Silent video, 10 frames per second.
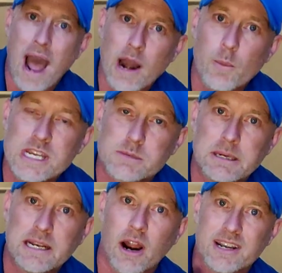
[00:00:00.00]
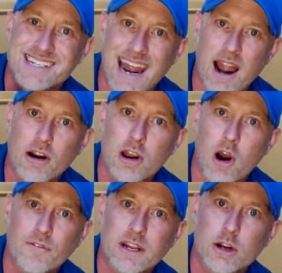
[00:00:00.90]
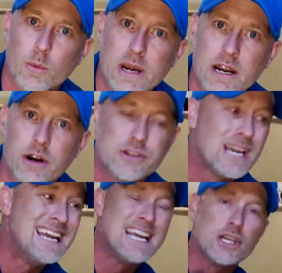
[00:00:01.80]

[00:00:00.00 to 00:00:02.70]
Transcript: Why do we spend our entire golfing careers